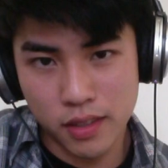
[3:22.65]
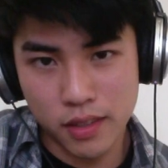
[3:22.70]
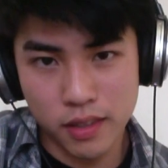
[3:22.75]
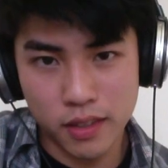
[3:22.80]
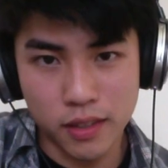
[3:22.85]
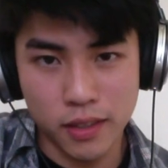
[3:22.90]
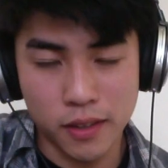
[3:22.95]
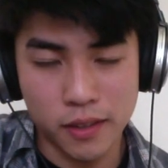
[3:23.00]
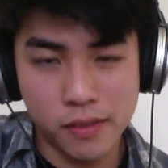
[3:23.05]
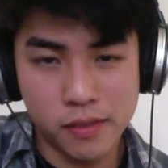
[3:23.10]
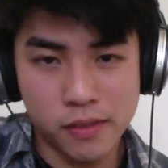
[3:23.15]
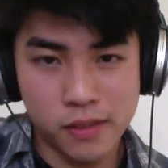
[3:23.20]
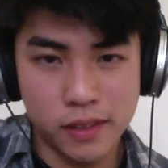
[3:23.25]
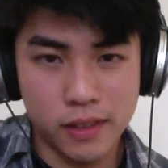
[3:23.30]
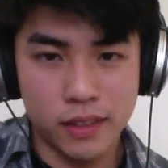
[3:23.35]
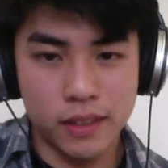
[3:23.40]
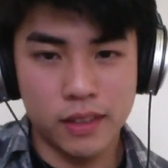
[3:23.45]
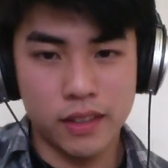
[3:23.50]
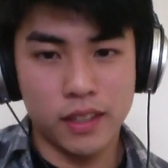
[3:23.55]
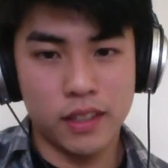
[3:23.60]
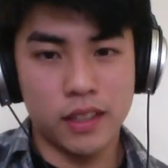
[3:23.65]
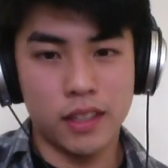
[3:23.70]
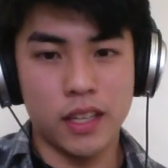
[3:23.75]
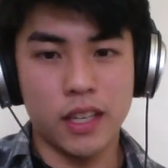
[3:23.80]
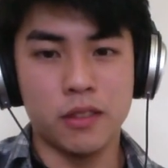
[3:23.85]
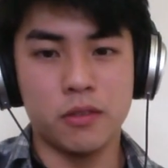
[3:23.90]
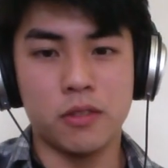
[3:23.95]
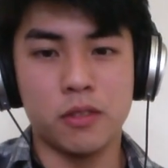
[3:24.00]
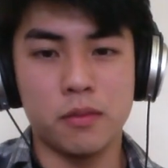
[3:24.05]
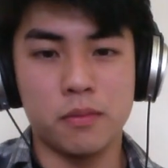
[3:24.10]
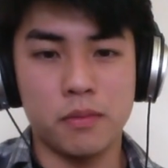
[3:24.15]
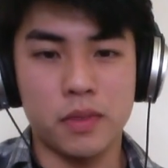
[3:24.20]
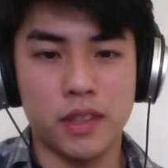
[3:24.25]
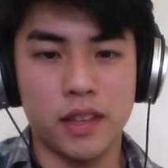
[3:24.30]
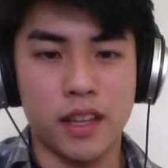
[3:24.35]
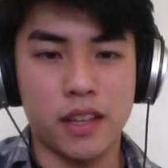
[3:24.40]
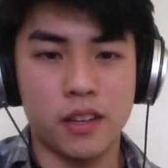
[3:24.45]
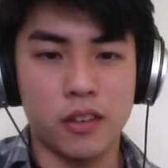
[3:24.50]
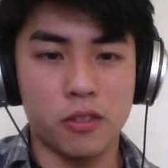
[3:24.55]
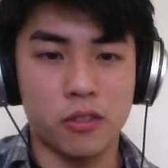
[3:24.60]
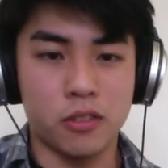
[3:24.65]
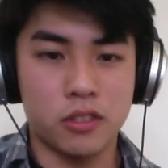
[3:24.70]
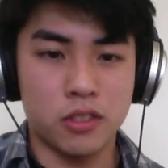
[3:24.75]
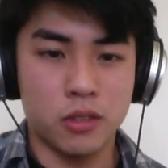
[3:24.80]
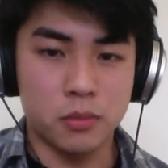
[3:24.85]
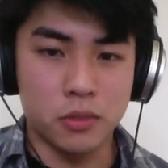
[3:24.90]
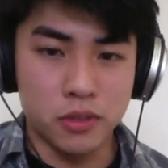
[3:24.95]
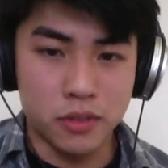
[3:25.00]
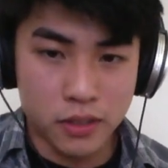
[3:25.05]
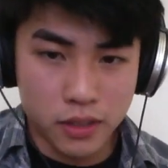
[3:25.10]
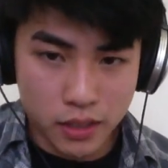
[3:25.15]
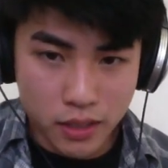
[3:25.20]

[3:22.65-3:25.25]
You know, it won't be that noticeable.